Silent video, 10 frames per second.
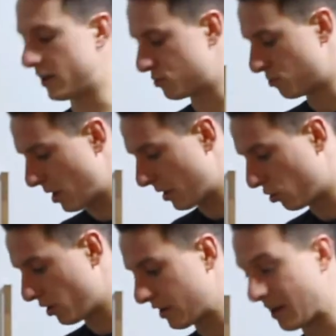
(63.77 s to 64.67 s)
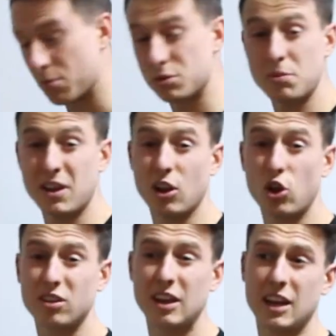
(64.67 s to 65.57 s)
It's a lot of time I'm spending a
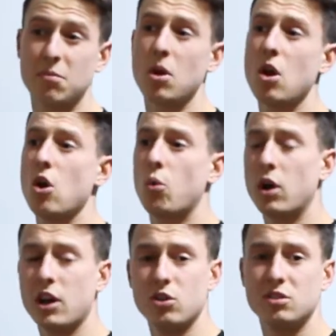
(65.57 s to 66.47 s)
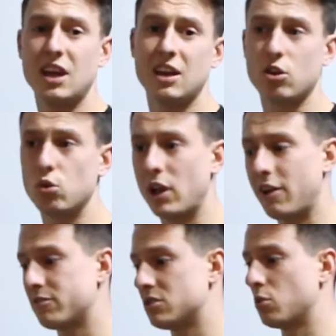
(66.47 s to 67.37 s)
lot of time working on technical lifts,